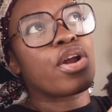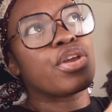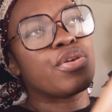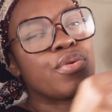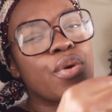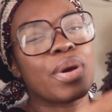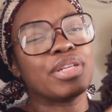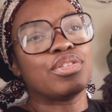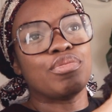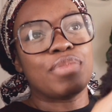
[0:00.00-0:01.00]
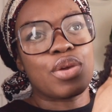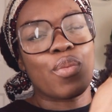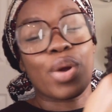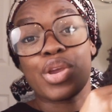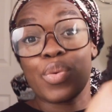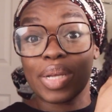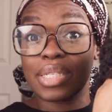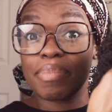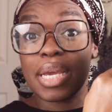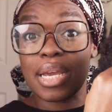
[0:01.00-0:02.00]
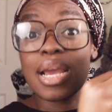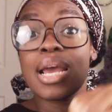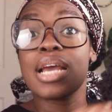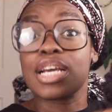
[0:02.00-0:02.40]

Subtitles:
you going to be where you want to be